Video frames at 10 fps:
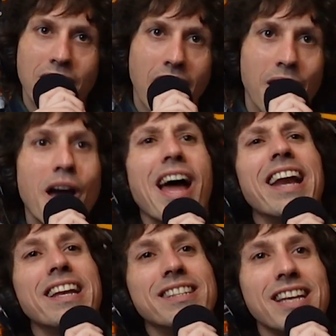Yeah, I
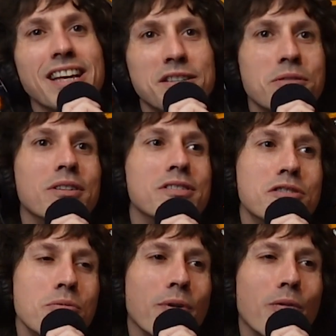didn't take to it
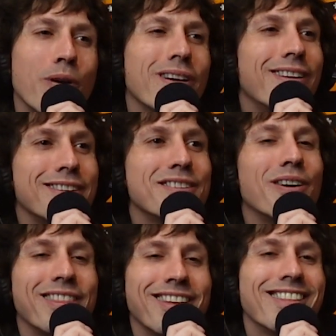super quickly. So
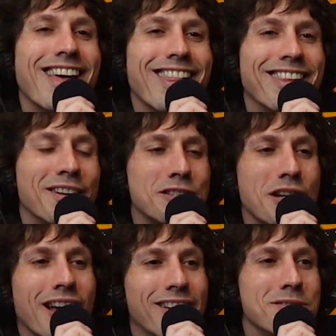I think that little
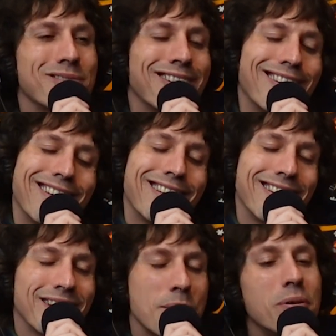challenge was
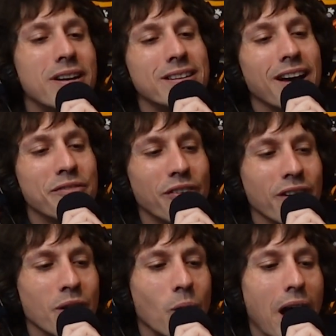like, put it down for a
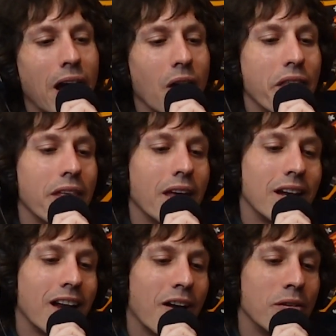little while. And
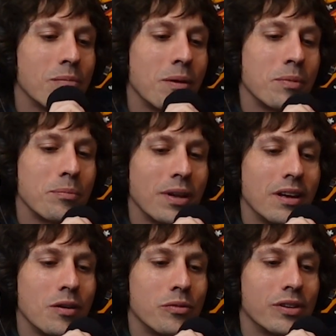then I remember being
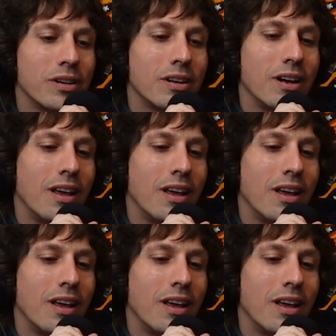over